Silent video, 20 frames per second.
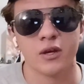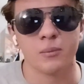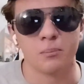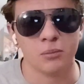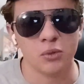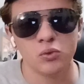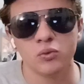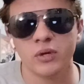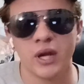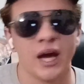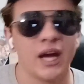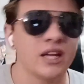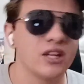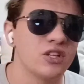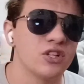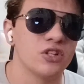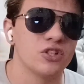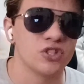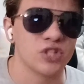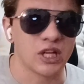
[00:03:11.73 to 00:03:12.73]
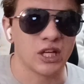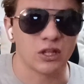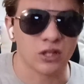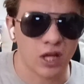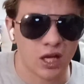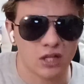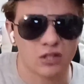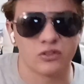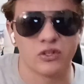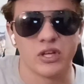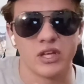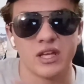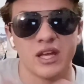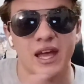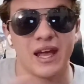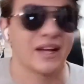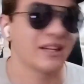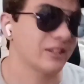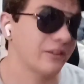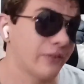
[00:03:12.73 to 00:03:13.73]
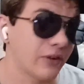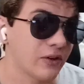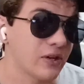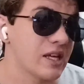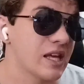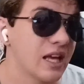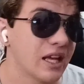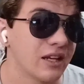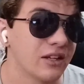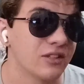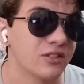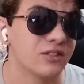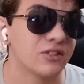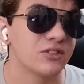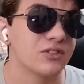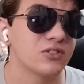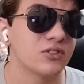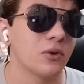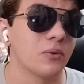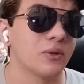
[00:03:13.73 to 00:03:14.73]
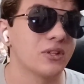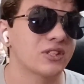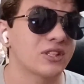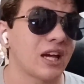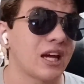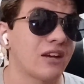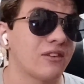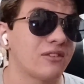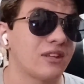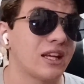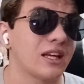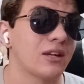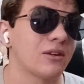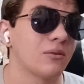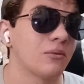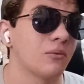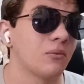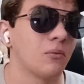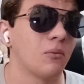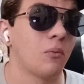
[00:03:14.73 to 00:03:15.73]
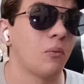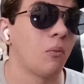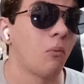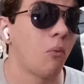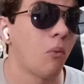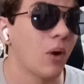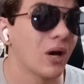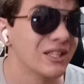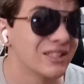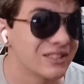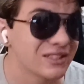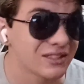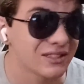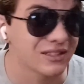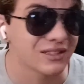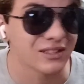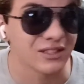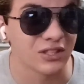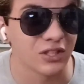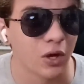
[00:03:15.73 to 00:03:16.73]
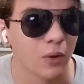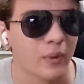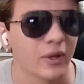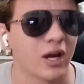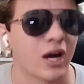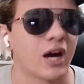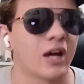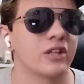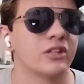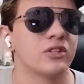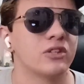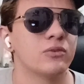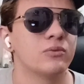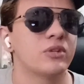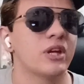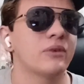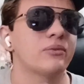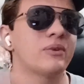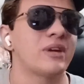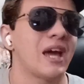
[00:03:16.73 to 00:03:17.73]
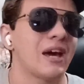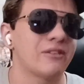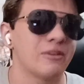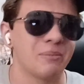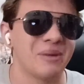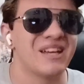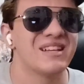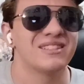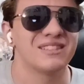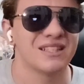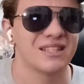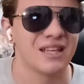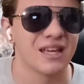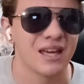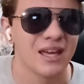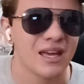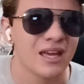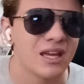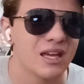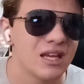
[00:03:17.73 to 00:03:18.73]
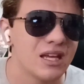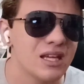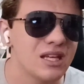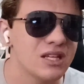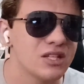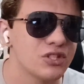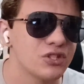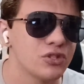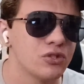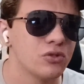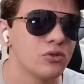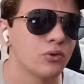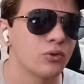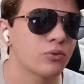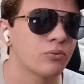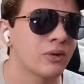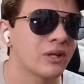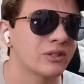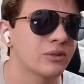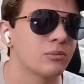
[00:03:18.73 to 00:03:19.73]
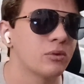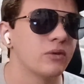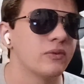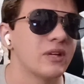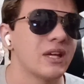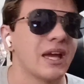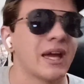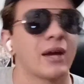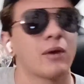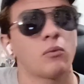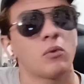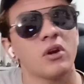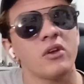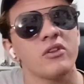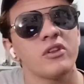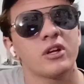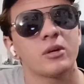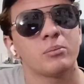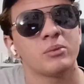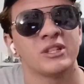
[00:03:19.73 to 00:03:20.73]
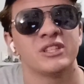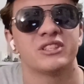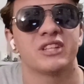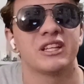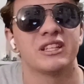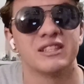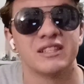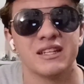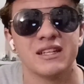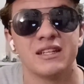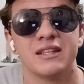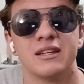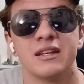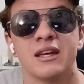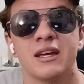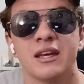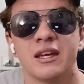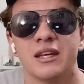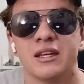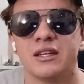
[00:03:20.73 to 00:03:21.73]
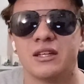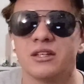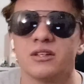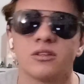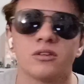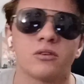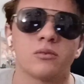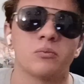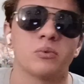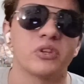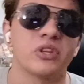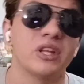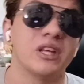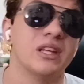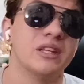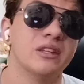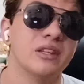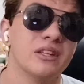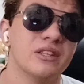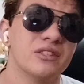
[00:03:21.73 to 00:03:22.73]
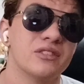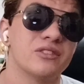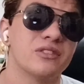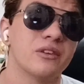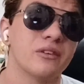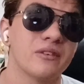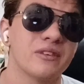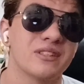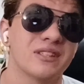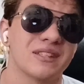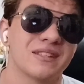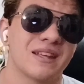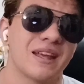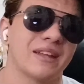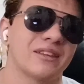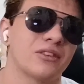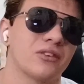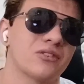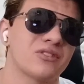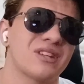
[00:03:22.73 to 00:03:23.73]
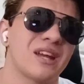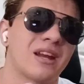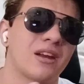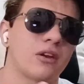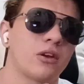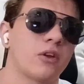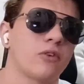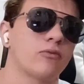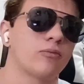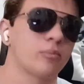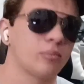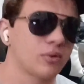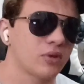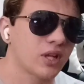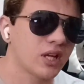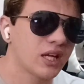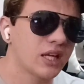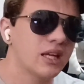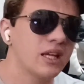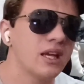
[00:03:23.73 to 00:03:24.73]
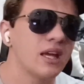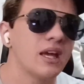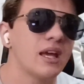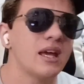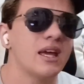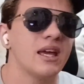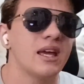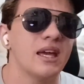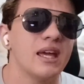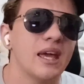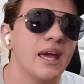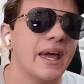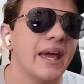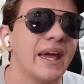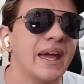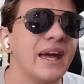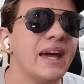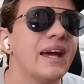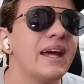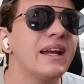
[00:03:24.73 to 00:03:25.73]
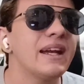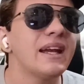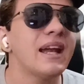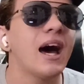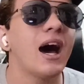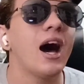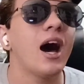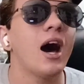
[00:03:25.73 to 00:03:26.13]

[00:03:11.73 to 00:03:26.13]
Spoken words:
Moon Knight, Jake Lockley, at the very end, so it's kind of like, what's going on? You definitely had the pacing issue throughout the movie, and one of the complaints I did hear within this series is that there's not enough blood. And